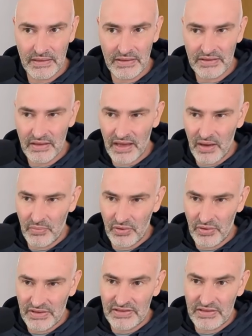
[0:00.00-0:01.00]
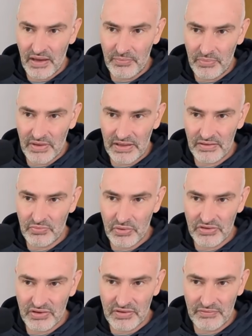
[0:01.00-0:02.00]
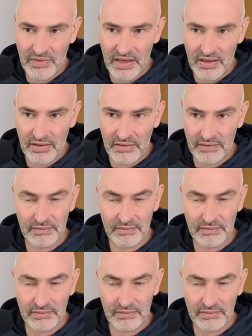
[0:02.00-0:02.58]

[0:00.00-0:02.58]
So now we're going to start putting the rooks on the file.